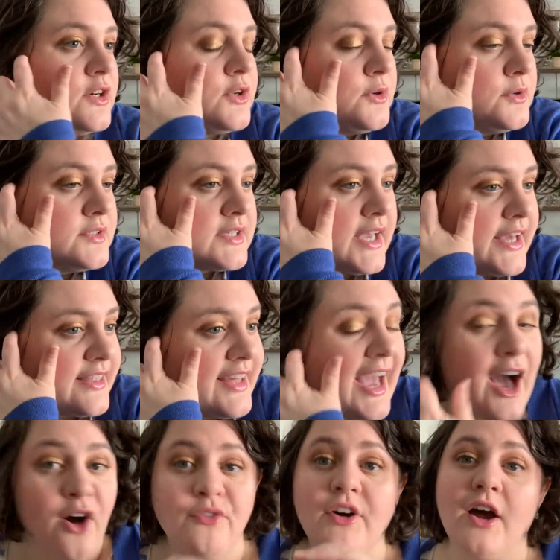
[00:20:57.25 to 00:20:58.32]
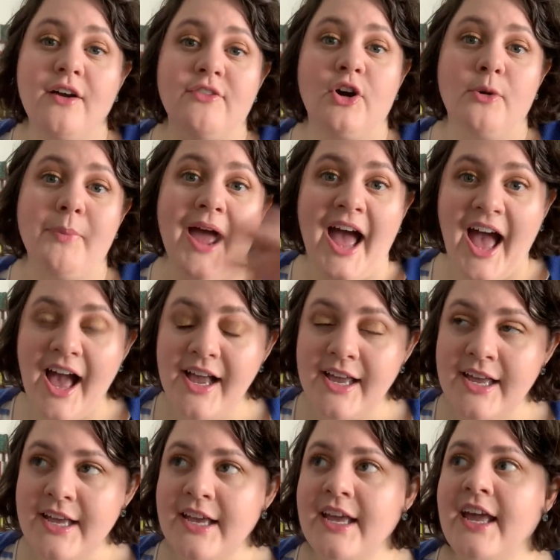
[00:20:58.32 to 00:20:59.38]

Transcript: who is like the alpha of her pack.